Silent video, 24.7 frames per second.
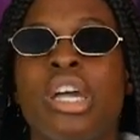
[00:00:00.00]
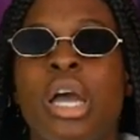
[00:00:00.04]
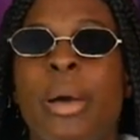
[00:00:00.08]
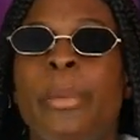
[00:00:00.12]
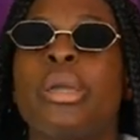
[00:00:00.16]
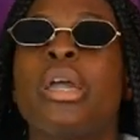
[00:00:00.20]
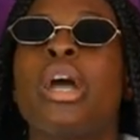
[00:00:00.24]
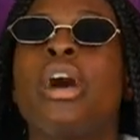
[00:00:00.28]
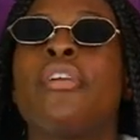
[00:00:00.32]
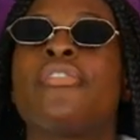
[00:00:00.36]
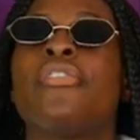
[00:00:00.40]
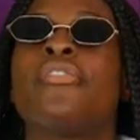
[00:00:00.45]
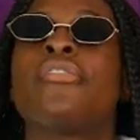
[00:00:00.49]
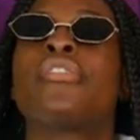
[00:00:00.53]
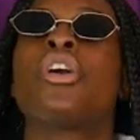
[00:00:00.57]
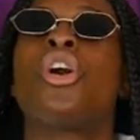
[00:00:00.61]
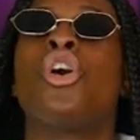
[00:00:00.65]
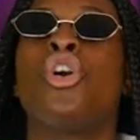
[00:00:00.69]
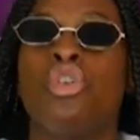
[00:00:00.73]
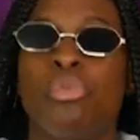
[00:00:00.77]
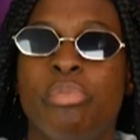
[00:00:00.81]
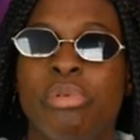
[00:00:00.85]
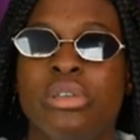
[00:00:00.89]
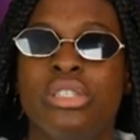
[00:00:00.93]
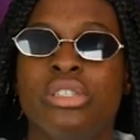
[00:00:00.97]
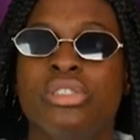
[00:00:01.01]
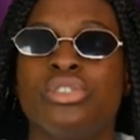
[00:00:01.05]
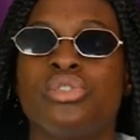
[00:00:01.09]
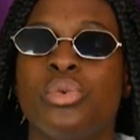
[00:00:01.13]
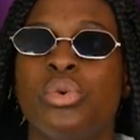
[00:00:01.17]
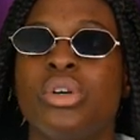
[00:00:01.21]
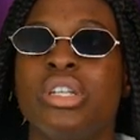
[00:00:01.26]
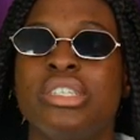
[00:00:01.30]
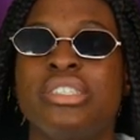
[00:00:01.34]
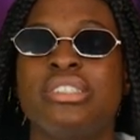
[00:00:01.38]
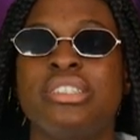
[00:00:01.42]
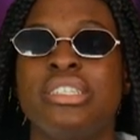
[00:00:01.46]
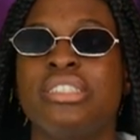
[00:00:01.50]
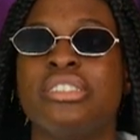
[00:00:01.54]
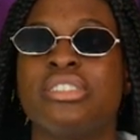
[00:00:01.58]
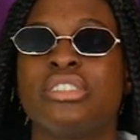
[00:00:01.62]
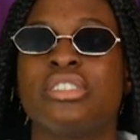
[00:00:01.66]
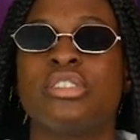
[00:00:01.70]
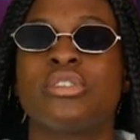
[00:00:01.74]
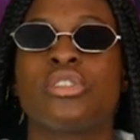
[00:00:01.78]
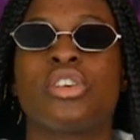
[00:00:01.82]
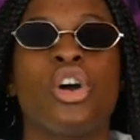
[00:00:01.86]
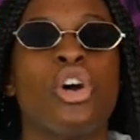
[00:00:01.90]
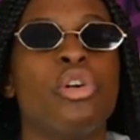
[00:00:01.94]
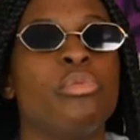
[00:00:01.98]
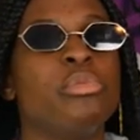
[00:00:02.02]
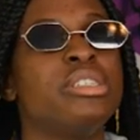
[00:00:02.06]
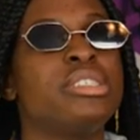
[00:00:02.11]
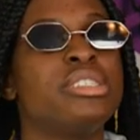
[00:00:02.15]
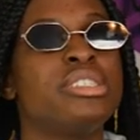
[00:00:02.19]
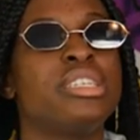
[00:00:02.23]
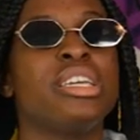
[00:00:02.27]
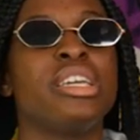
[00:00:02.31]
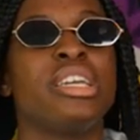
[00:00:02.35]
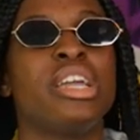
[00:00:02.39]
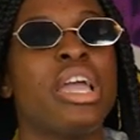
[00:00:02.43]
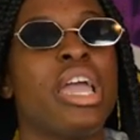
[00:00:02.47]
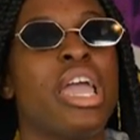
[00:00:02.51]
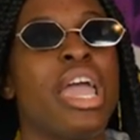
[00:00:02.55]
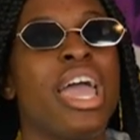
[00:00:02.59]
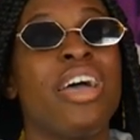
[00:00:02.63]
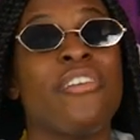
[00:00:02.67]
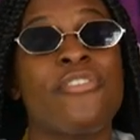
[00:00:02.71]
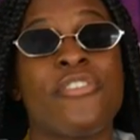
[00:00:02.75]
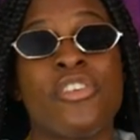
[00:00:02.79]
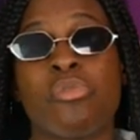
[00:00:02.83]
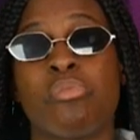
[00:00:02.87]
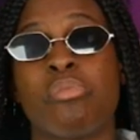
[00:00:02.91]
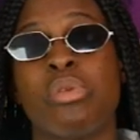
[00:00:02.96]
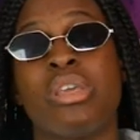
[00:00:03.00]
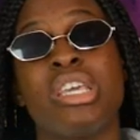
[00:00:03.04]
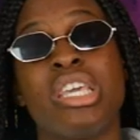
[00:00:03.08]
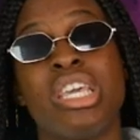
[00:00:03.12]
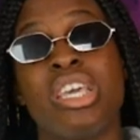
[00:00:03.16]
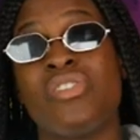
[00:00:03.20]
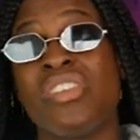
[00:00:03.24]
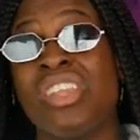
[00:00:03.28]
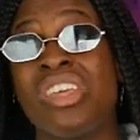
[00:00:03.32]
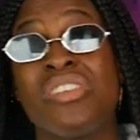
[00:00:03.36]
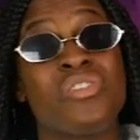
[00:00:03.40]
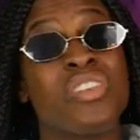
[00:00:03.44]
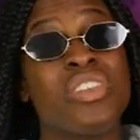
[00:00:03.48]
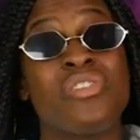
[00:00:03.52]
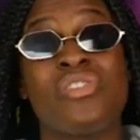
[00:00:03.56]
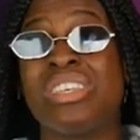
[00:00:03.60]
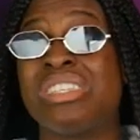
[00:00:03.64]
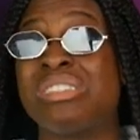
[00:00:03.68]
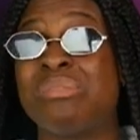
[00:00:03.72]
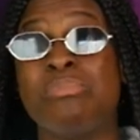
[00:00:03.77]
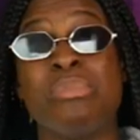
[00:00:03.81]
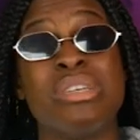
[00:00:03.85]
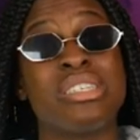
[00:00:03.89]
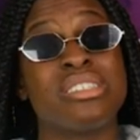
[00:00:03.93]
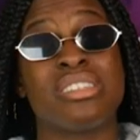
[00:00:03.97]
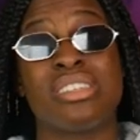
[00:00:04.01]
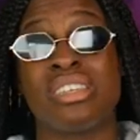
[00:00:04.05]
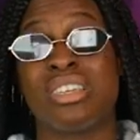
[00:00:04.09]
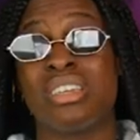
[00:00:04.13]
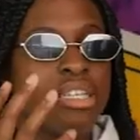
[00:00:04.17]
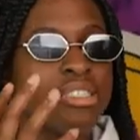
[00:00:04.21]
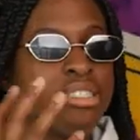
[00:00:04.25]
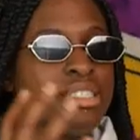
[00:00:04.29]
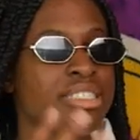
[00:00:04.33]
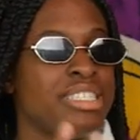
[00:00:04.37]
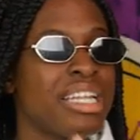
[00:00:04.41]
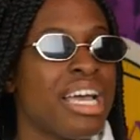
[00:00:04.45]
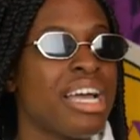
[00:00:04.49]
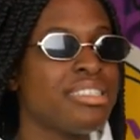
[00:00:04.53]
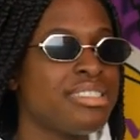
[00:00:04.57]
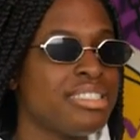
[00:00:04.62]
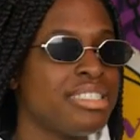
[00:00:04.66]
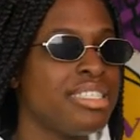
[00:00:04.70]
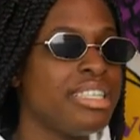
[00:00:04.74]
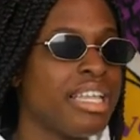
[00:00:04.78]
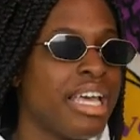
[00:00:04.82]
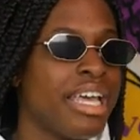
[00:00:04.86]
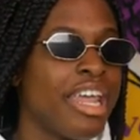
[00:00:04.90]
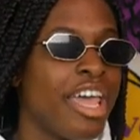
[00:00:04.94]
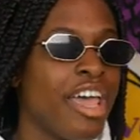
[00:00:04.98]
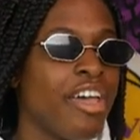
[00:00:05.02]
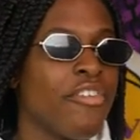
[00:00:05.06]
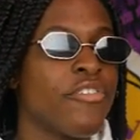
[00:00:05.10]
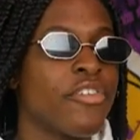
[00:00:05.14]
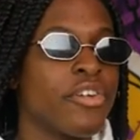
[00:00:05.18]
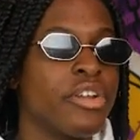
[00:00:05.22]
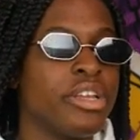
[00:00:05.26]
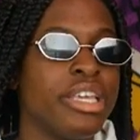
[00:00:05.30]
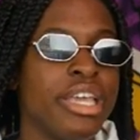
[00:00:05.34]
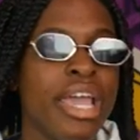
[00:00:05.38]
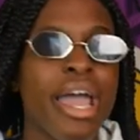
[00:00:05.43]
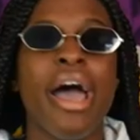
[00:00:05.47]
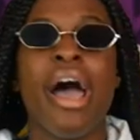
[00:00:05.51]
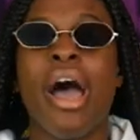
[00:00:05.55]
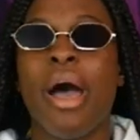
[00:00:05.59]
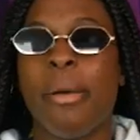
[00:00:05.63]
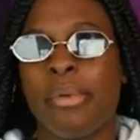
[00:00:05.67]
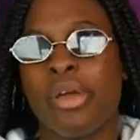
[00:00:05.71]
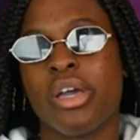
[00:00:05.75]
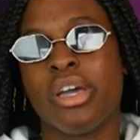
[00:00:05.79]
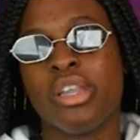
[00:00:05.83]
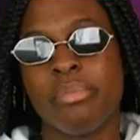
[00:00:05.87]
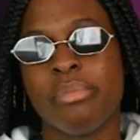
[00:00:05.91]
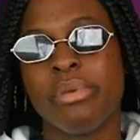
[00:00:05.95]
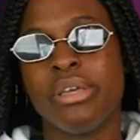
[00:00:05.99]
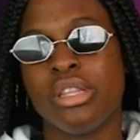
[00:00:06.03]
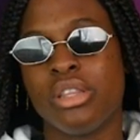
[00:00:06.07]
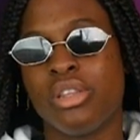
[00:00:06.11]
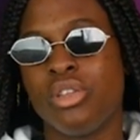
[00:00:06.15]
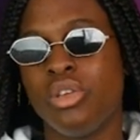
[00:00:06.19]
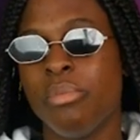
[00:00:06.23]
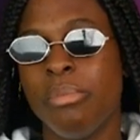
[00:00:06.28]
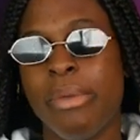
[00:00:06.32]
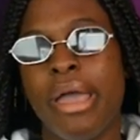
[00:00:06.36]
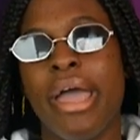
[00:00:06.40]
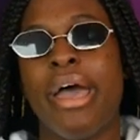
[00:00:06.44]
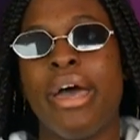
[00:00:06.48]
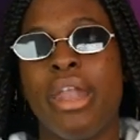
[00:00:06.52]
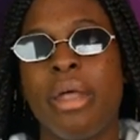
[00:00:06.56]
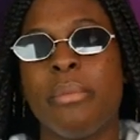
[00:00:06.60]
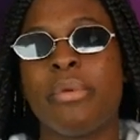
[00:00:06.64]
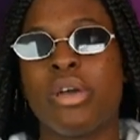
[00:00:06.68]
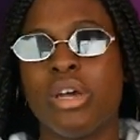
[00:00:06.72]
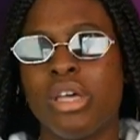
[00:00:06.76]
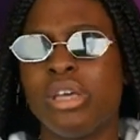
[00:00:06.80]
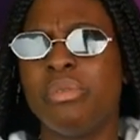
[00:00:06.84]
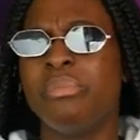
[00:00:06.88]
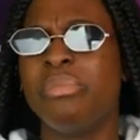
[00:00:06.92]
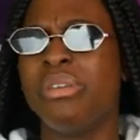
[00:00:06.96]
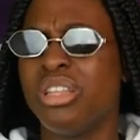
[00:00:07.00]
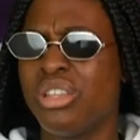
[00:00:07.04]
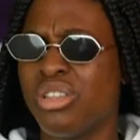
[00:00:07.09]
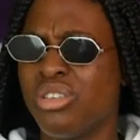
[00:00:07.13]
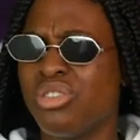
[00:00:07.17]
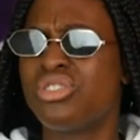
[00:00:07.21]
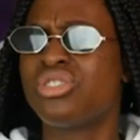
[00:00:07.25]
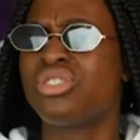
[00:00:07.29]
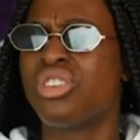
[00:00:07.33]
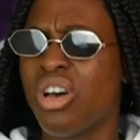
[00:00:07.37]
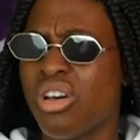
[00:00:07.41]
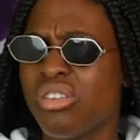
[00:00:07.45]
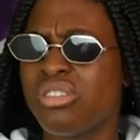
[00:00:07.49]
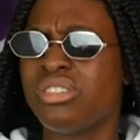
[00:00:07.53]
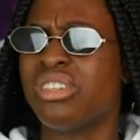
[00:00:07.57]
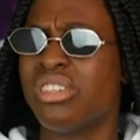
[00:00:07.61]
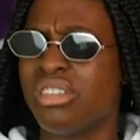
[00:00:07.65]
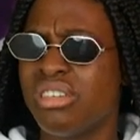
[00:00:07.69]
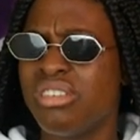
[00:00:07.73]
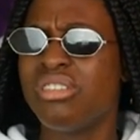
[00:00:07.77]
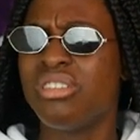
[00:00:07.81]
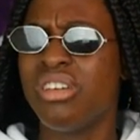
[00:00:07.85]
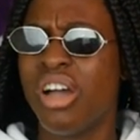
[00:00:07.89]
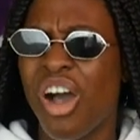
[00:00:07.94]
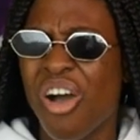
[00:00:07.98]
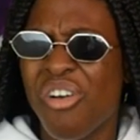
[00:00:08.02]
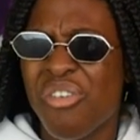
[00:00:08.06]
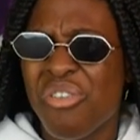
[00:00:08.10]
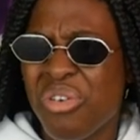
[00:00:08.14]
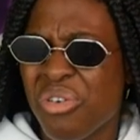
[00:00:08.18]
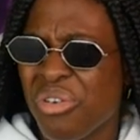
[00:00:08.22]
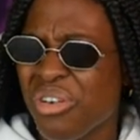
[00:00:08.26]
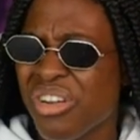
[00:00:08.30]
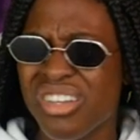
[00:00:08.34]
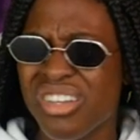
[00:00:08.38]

Coming off of Kobe, 20 seasons of Kobe, seeing effort being given, even if he's missing. And to not see that effort, yeah, I'm gonna be a little mad, I'm gonna be a little salty, of